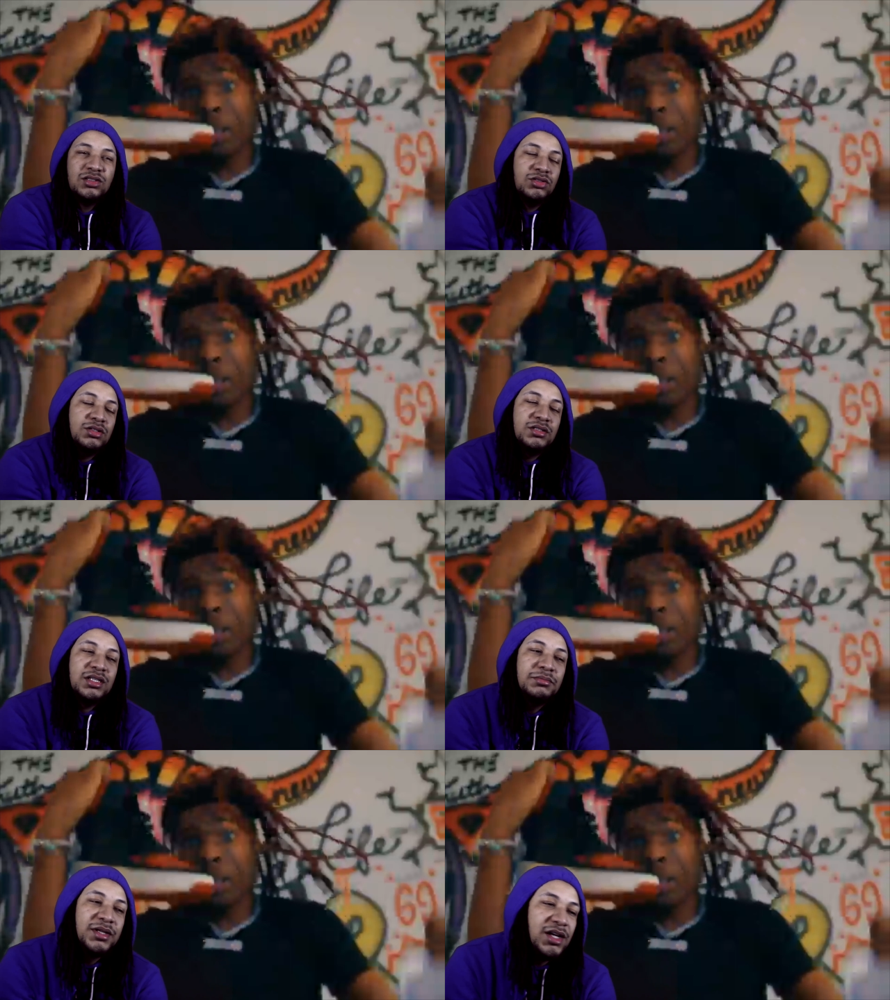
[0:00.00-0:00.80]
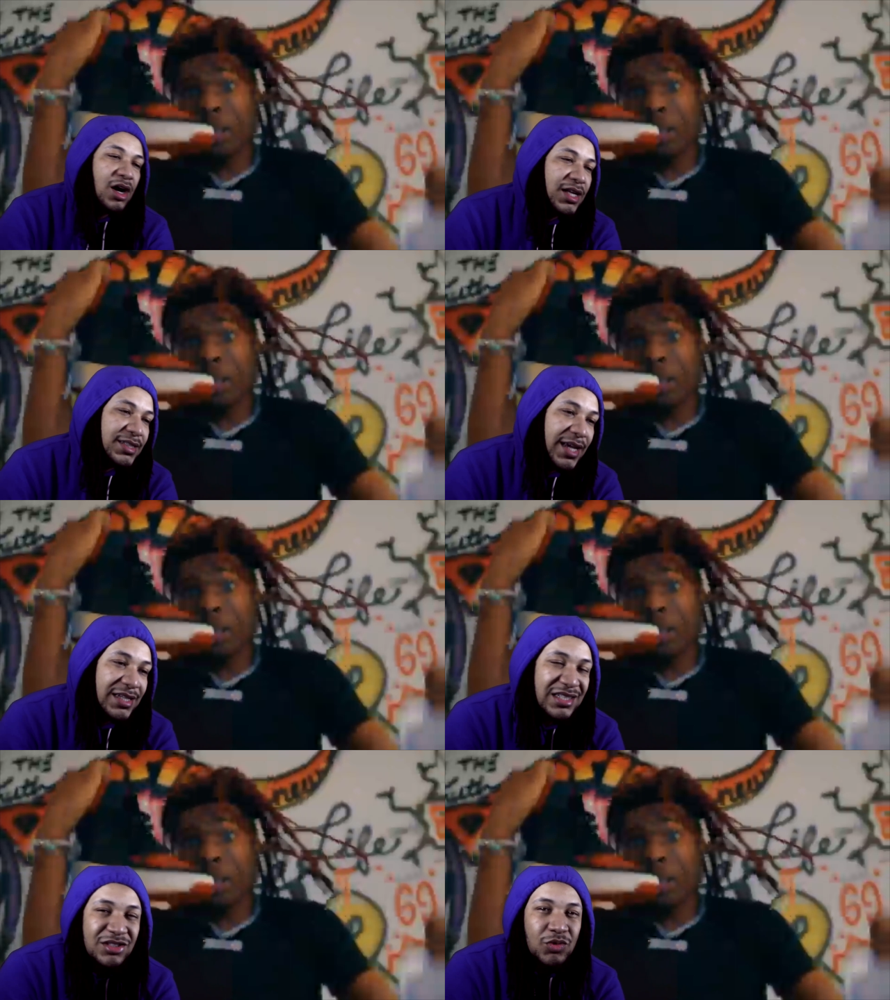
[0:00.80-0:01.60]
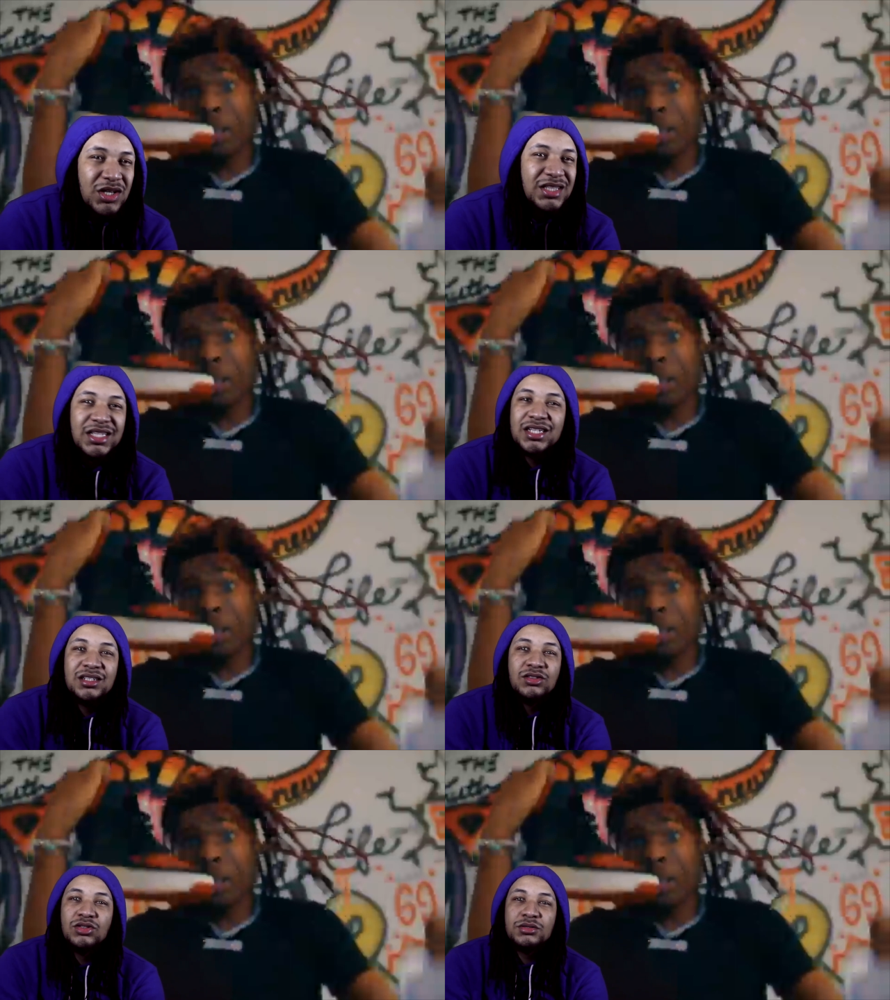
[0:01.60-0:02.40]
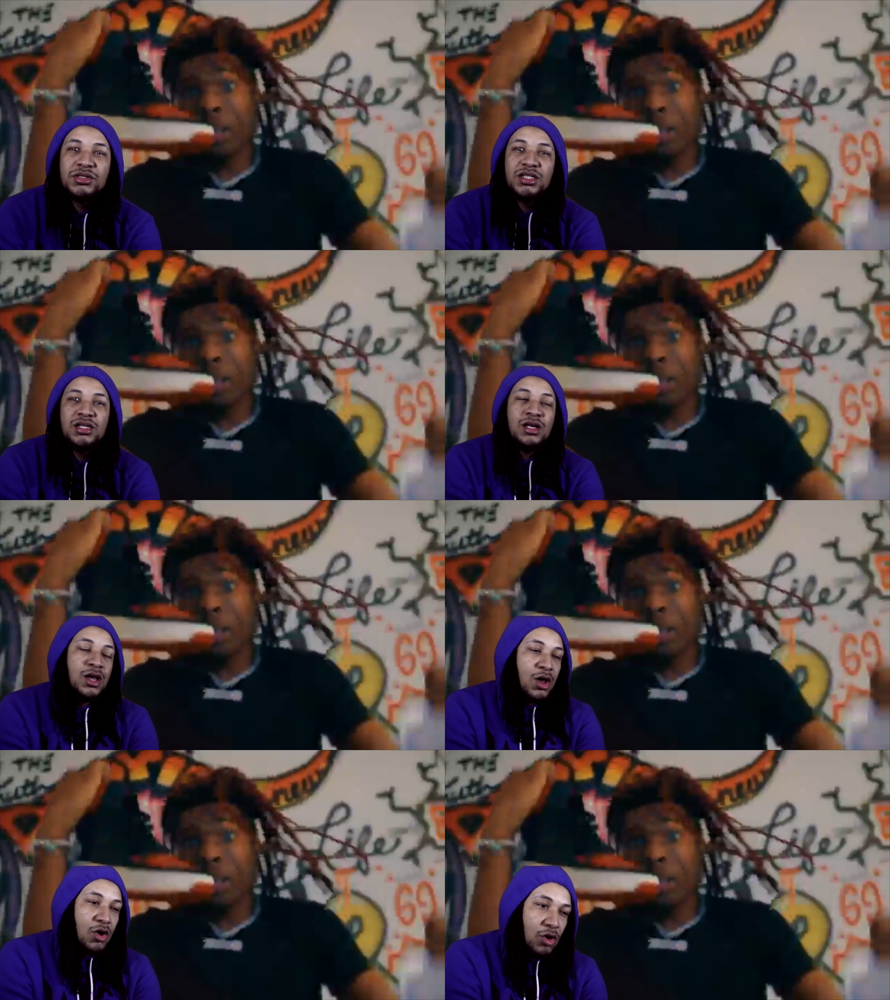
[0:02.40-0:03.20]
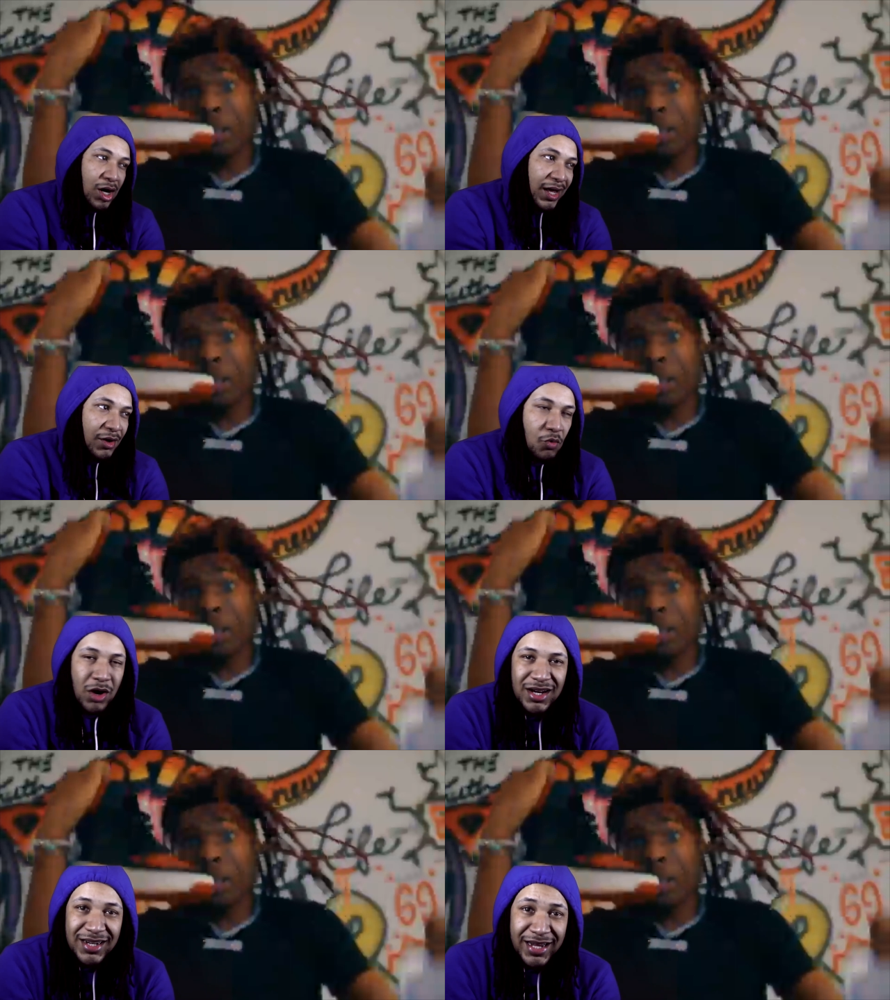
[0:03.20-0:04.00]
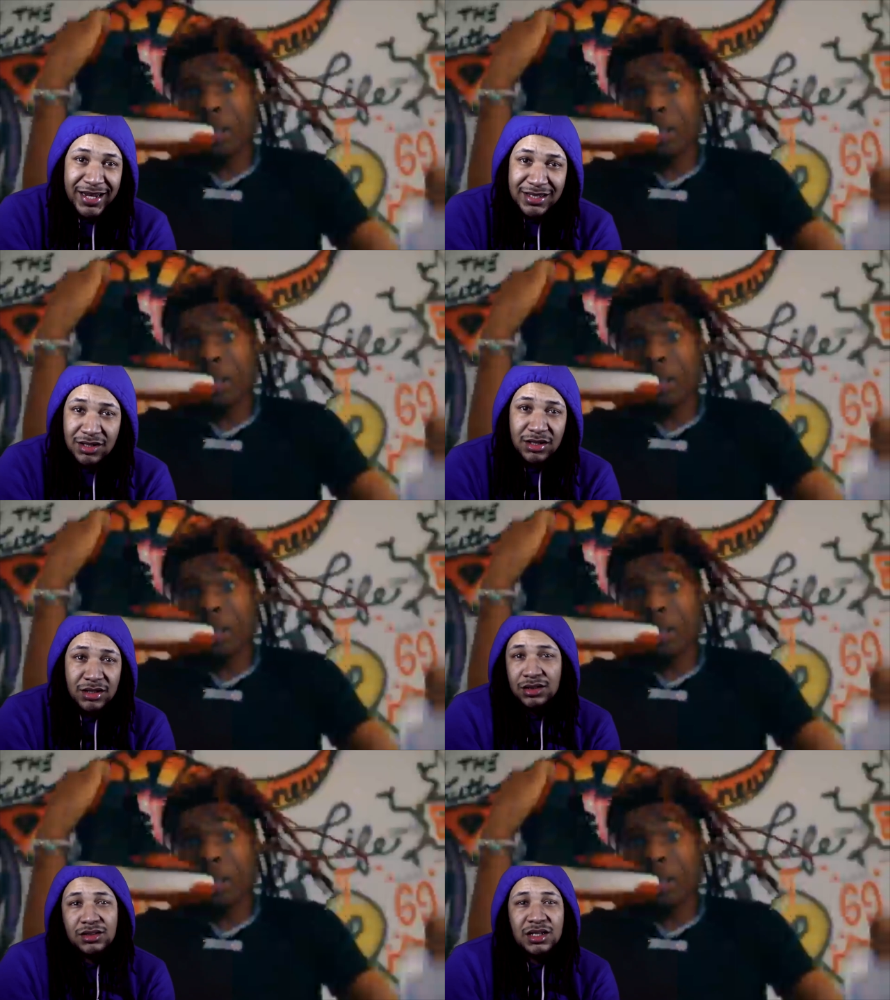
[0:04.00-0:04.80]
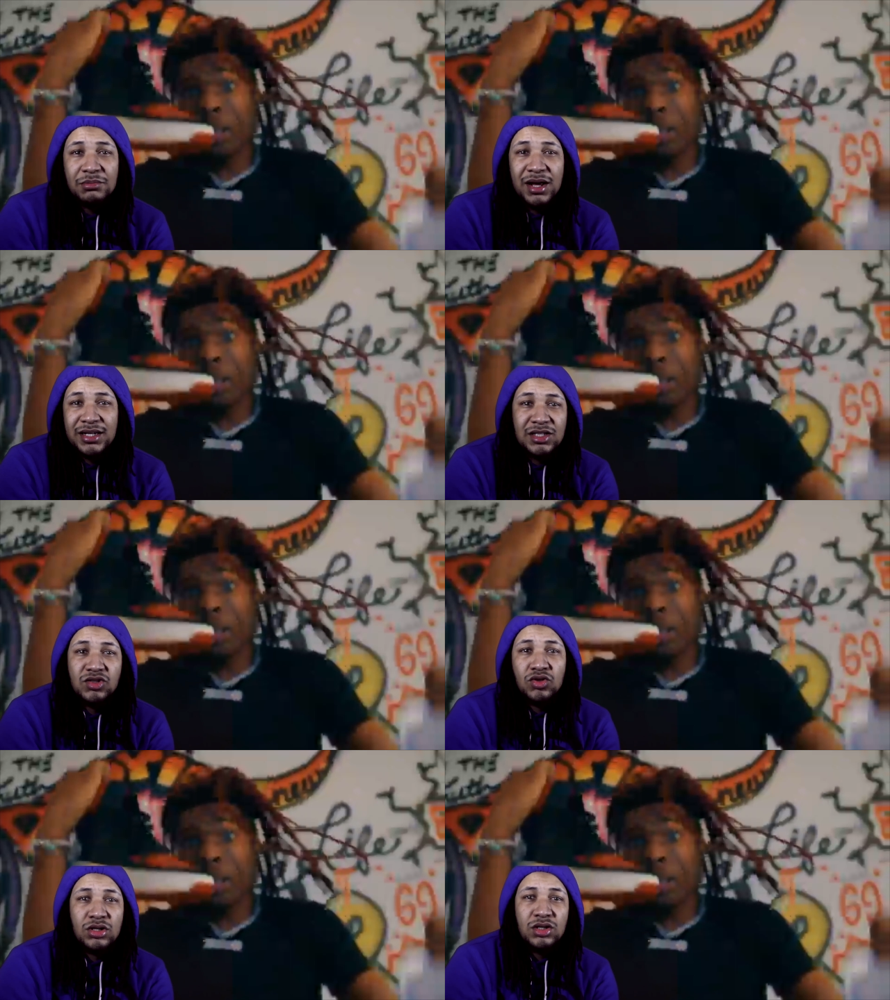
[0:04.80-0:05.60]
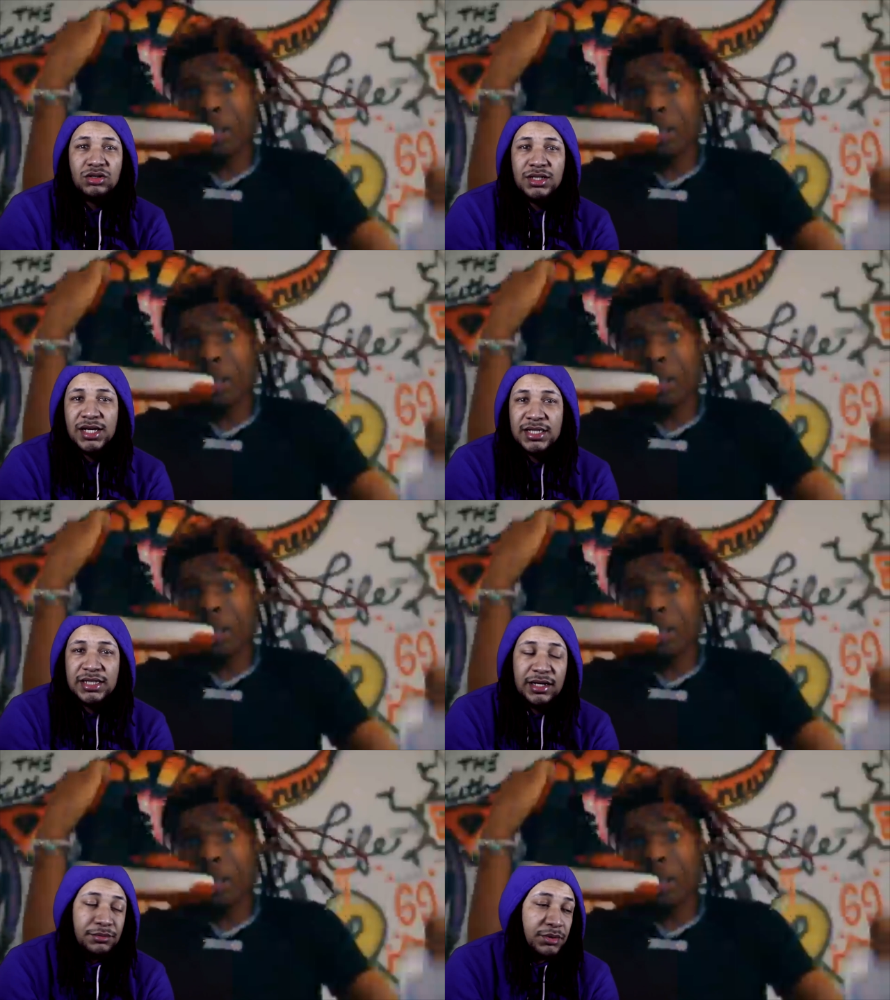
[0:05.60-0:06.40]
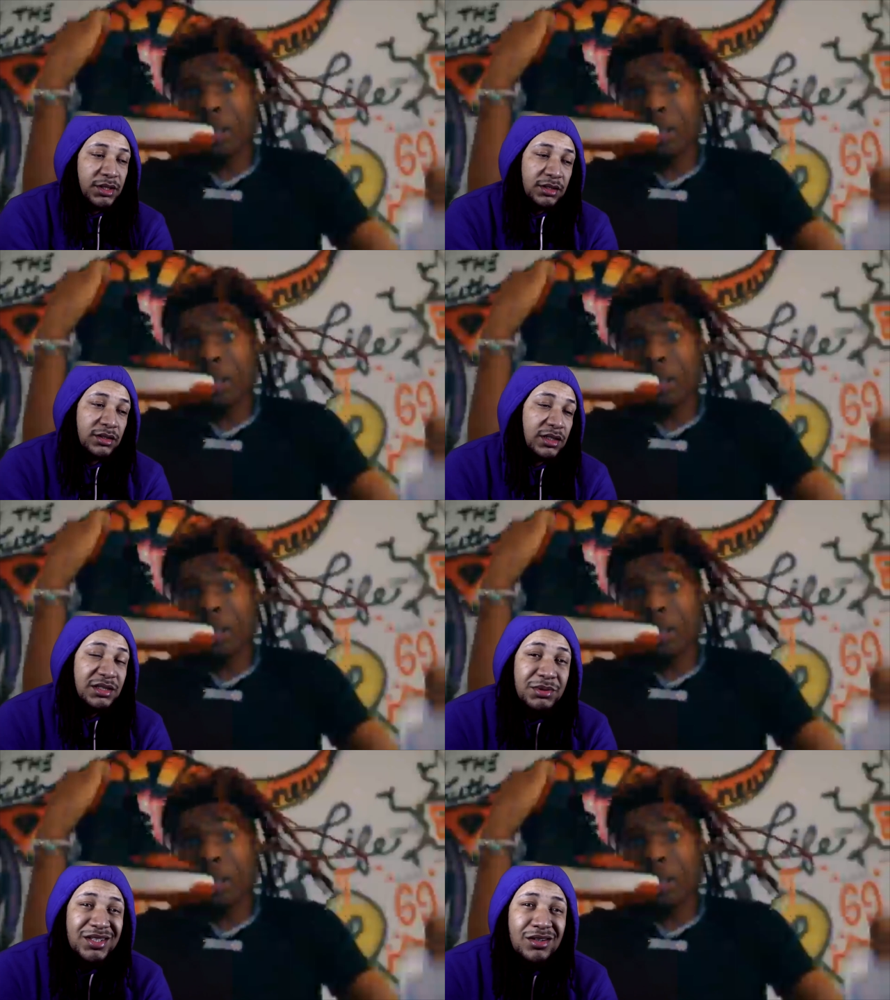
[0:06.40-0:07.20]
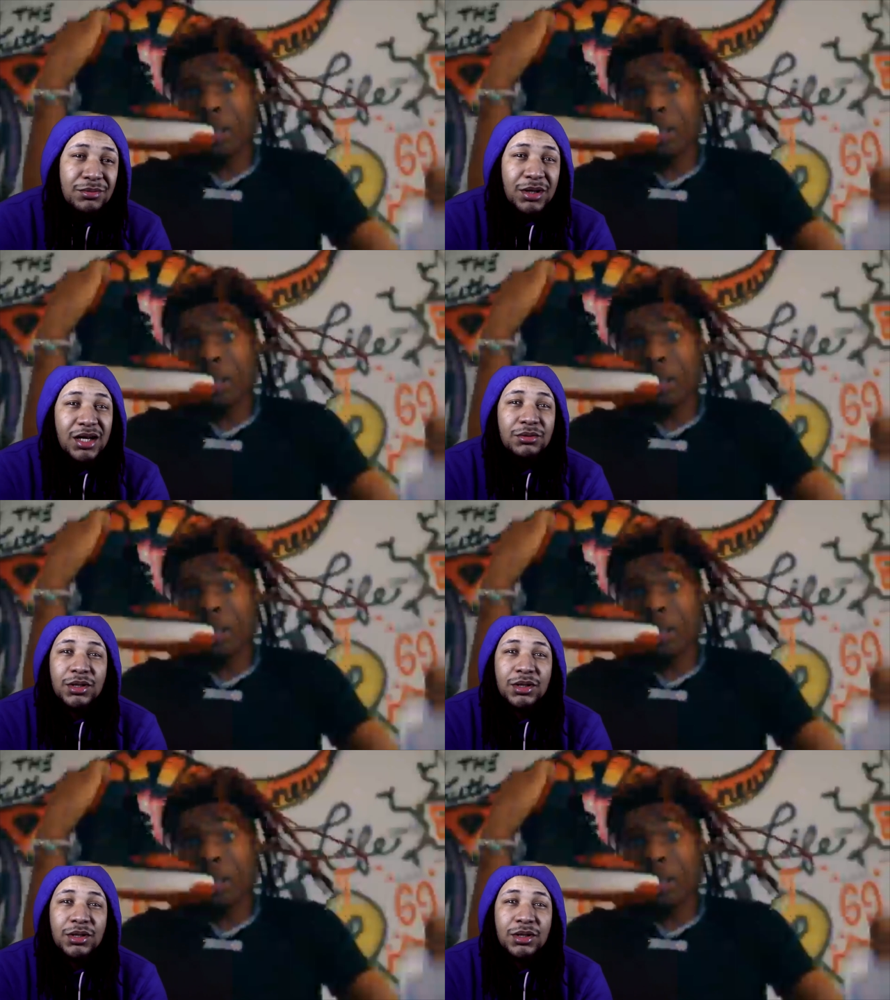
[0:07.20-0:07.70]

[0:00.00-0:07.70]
Speaker 1: you know what I'm saying? But all it takes is one thing, you know what I'm saying? Or like one dance or somebody just doing a little dance to that bitch and this bitch gonna blow,